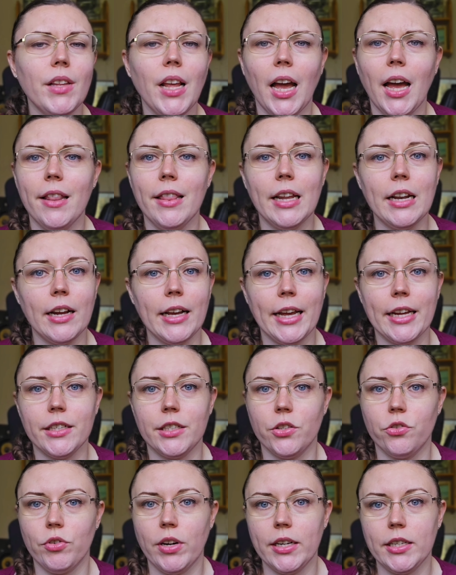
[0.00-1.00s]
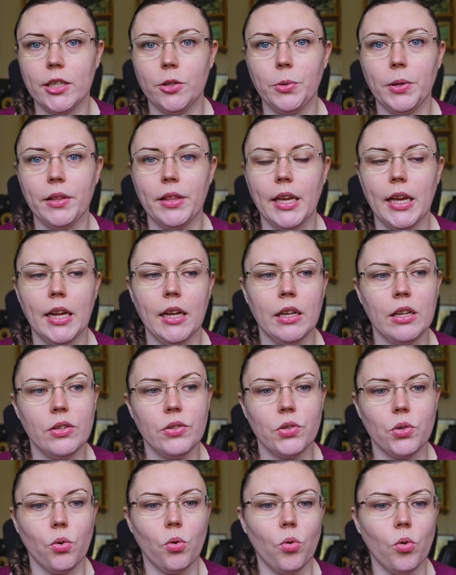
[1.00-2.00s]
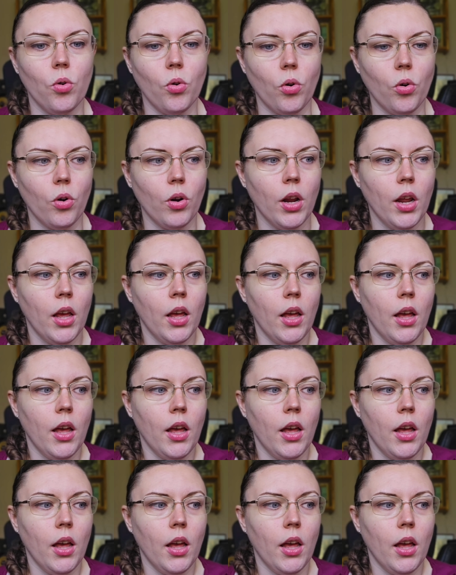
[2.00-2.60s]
and then I get distracted with things, or